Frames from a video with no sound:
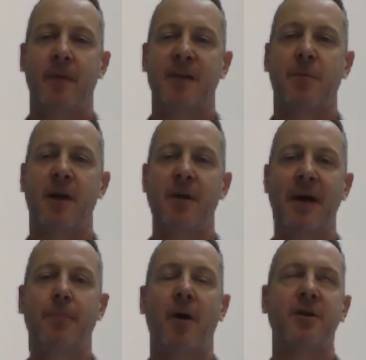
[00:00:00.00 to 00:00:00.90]
they spoke
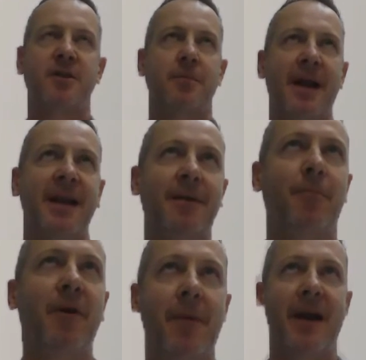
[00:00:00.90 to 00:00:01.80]
about post-money and
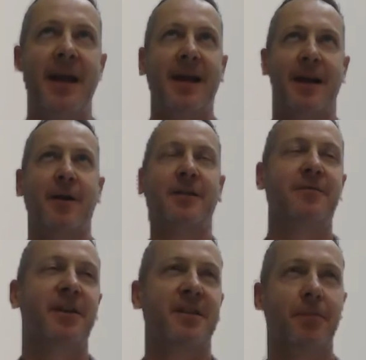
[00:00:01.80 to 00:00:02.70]
pre-money. And I know it's a
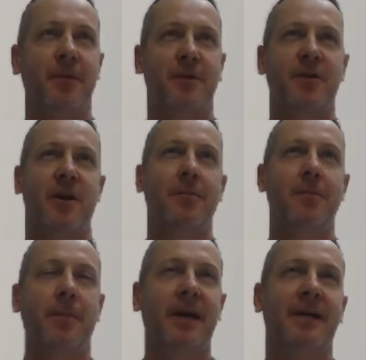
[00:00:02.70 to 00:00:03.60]
very simple
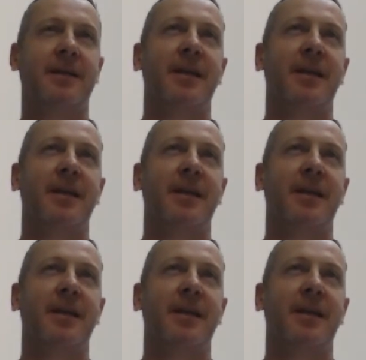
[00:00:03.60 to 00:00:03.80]
term, but